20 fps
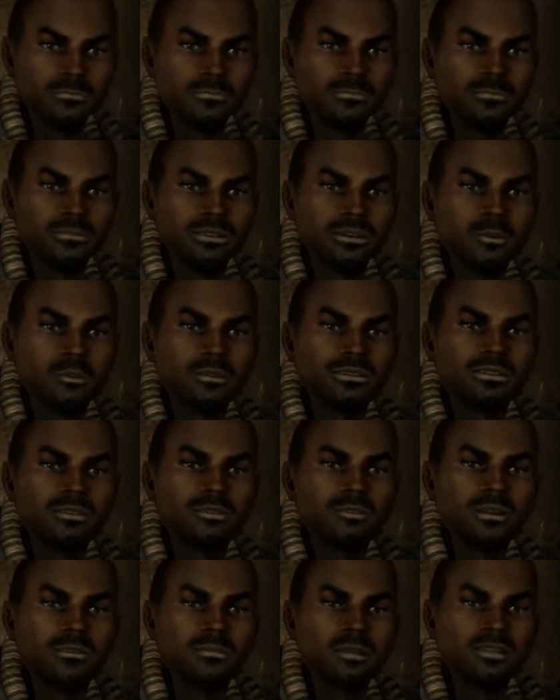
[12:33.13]
He's going to
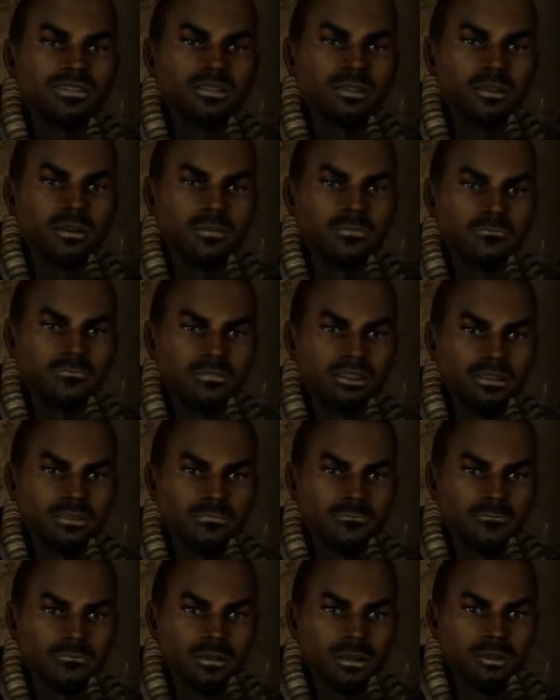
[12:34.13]
try and claim this
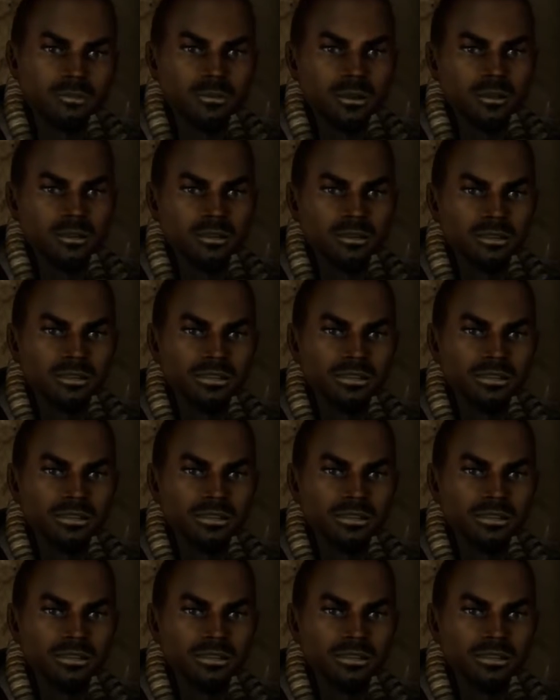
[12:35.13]
memorial,